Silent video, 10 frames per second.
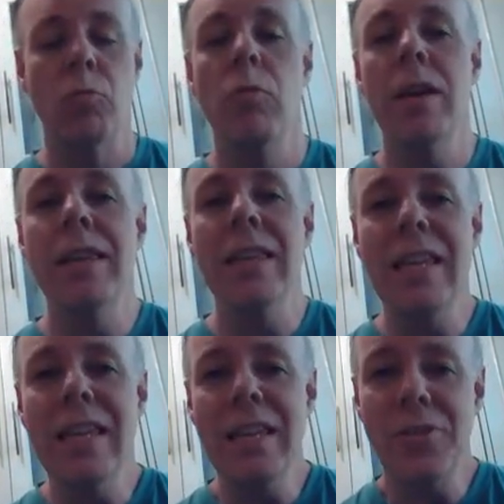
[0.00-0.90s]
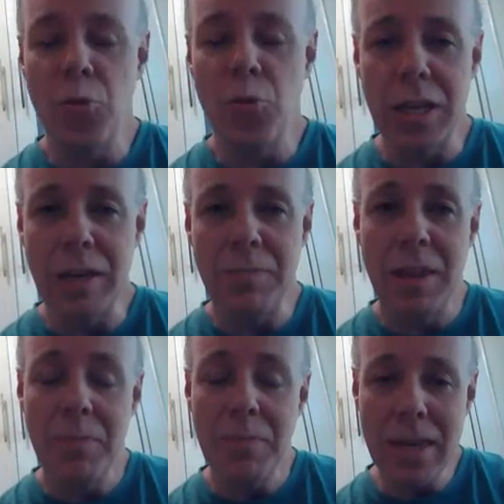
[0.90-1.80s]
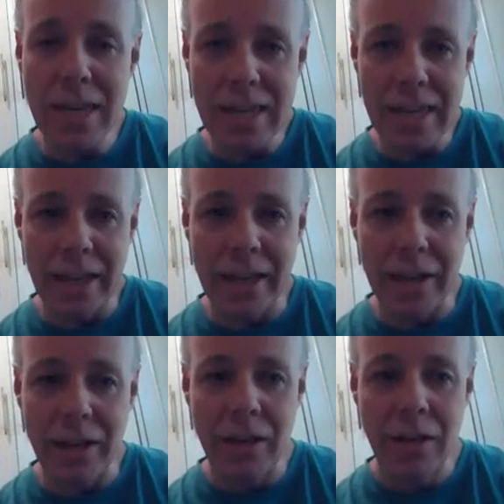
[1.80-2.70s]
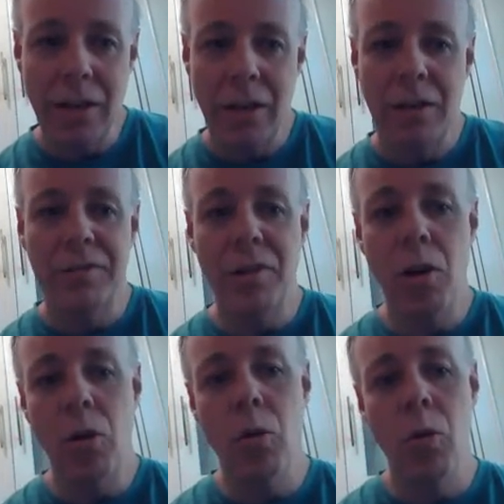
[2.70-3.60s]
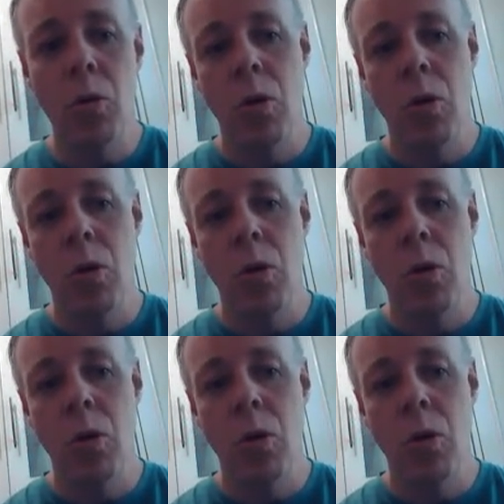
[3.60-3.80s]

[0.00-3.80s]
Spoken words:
we need to keep the meaning. So,